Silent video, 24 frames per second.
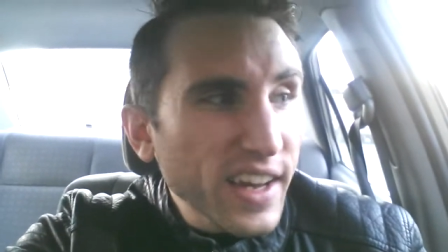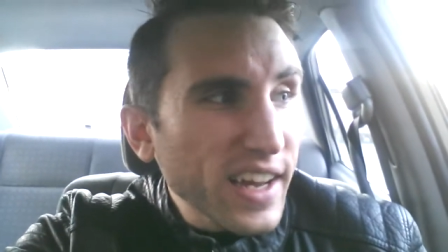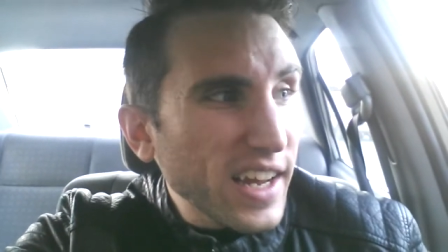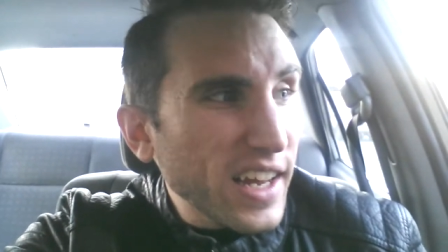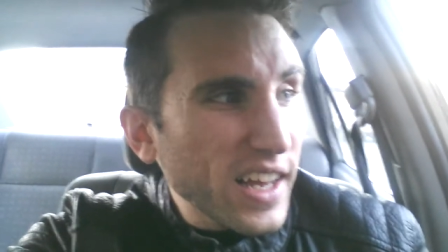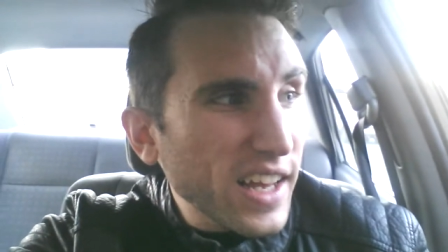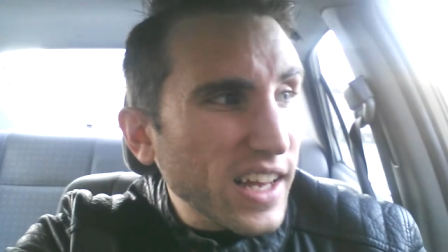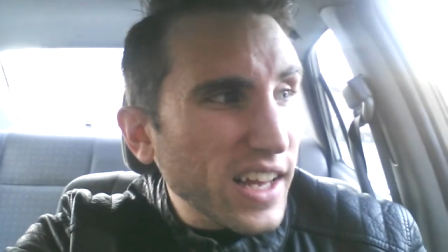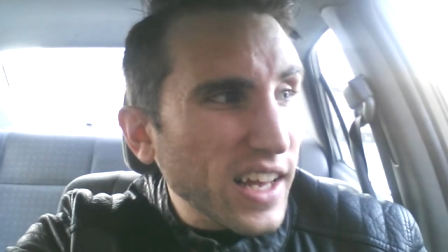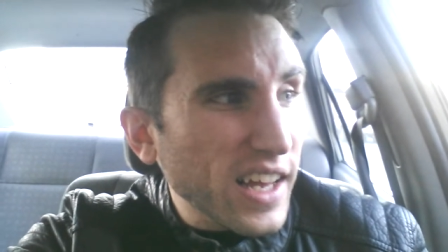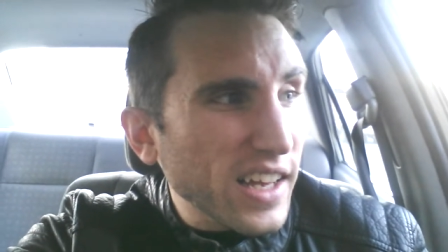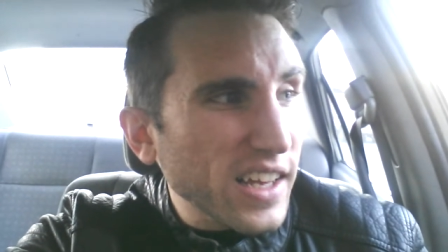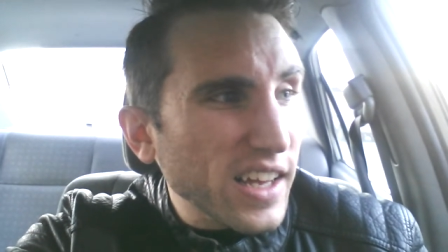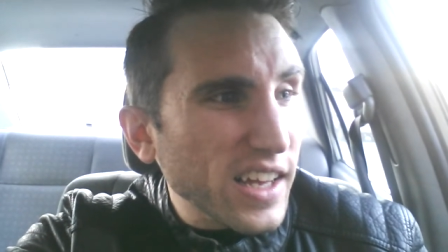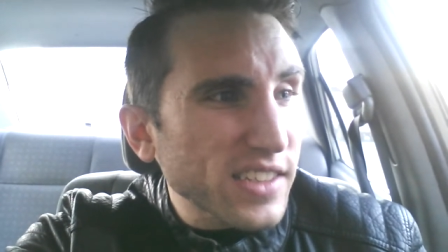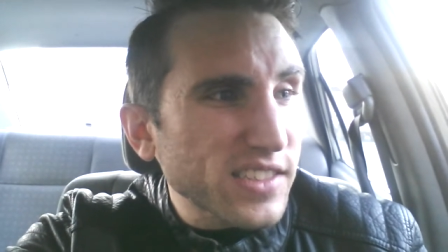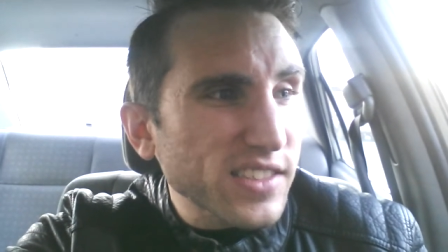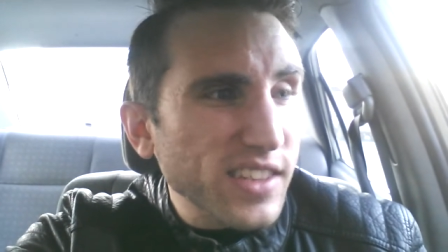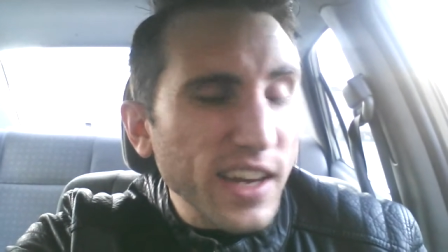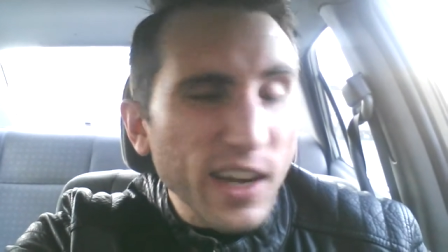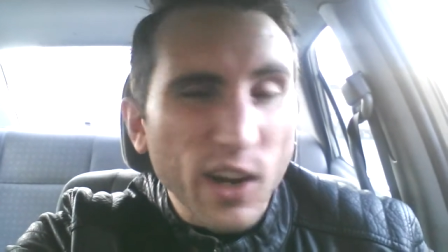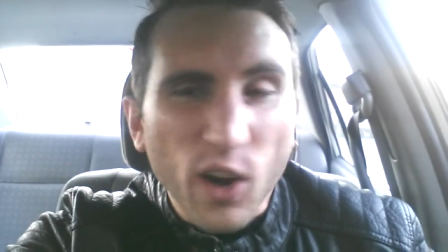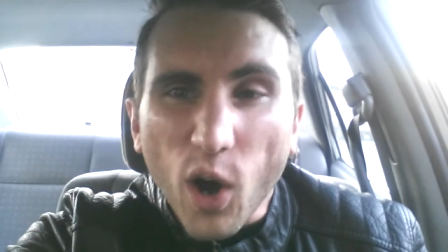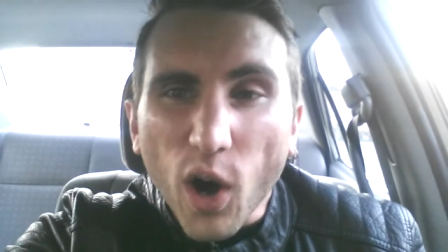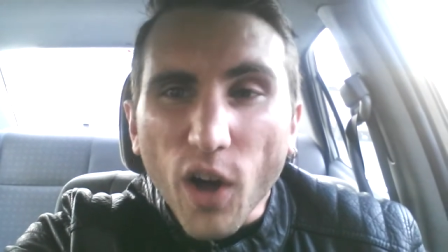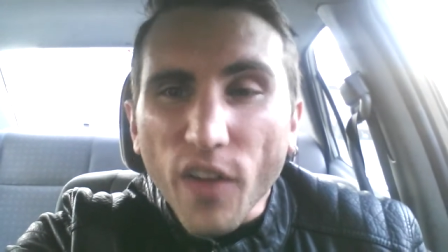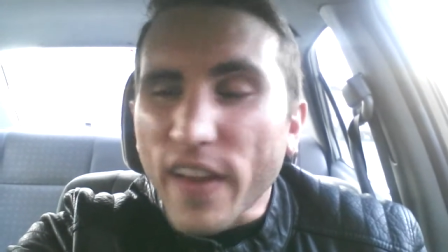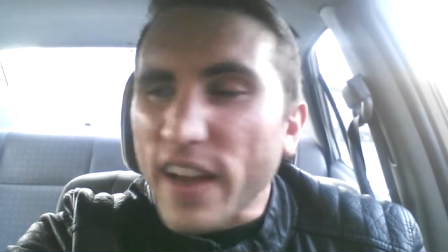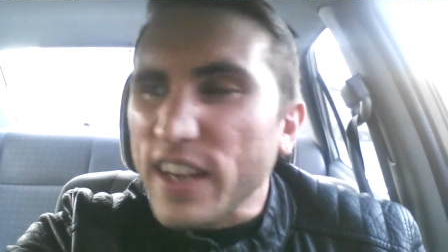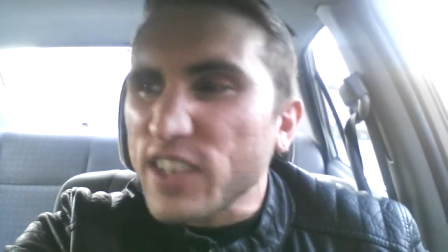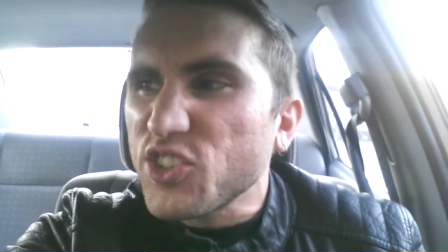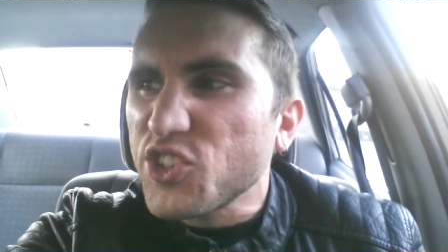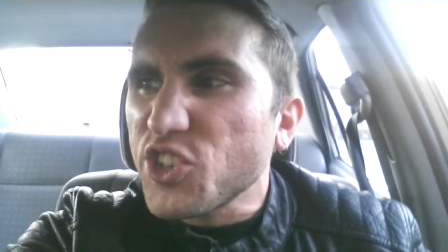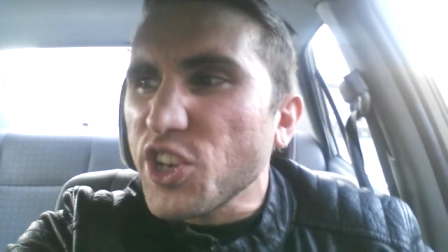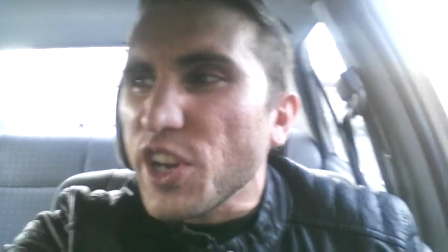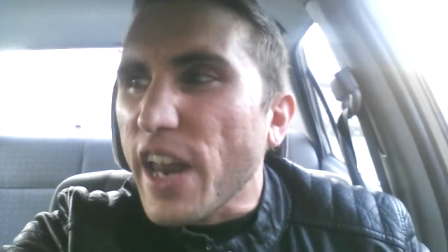It, it, it's like all
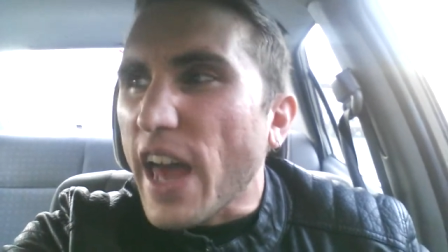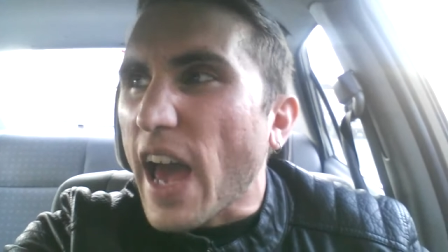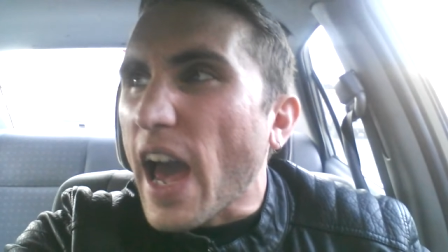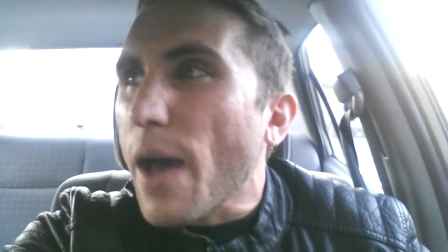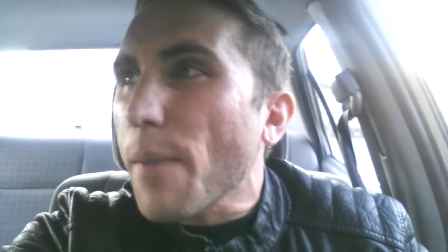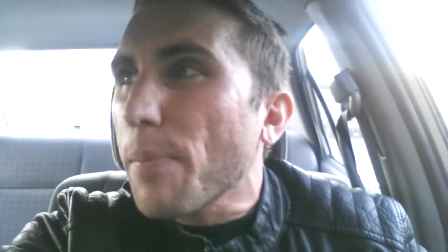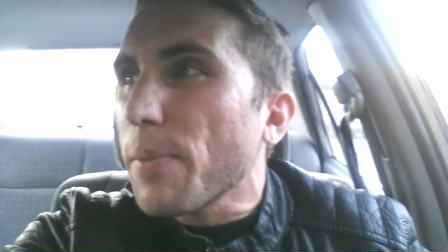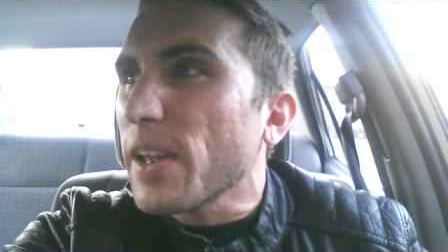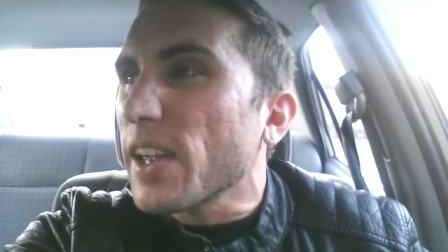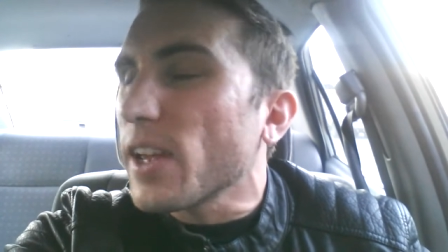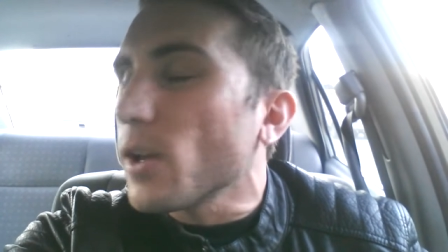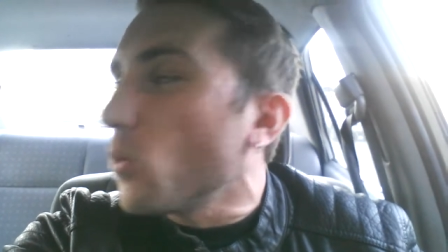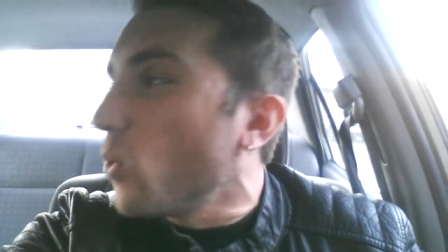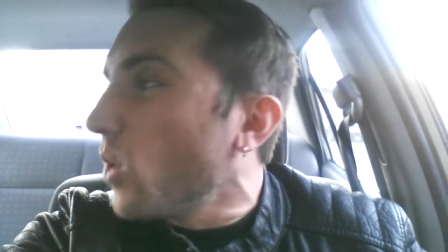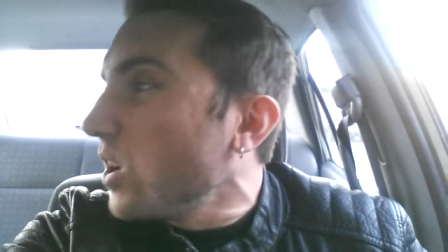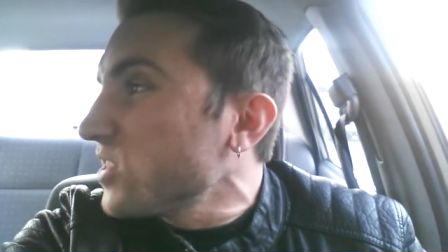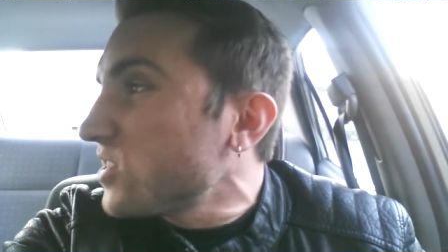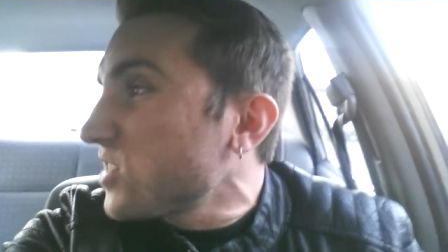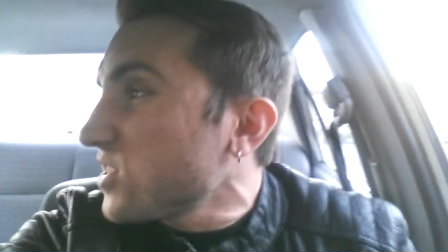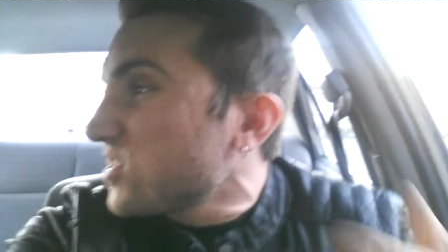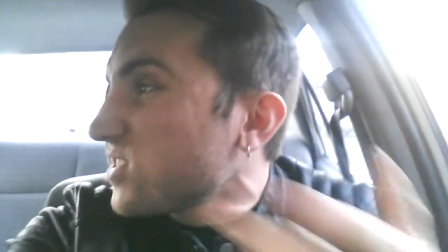that shit happening at once.